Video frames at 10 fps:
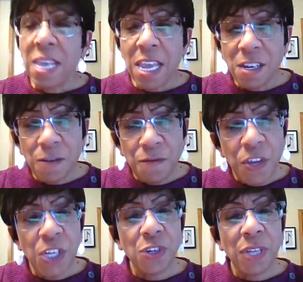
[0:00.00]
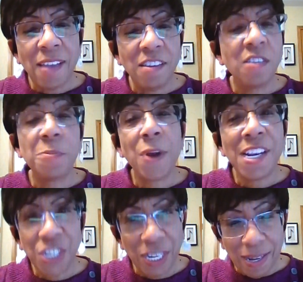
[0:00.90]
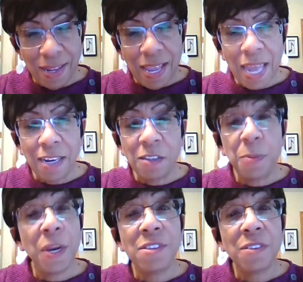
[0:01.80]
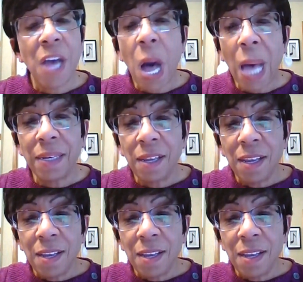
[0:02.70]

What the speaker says: individualized expression and experience of God,